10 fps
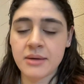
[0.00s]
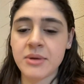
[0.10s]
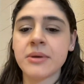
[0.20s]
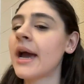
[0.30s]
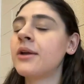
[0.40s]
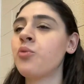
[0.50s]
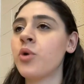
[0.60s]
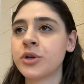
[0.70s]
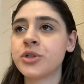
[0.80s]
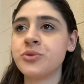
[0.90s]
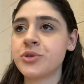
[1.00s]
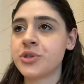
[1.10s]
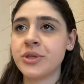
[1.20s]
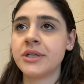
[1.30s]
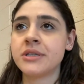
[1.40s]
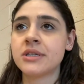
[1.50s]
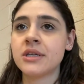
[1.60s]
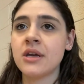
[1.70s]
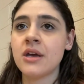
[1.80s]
I maybe had 1 or 2 students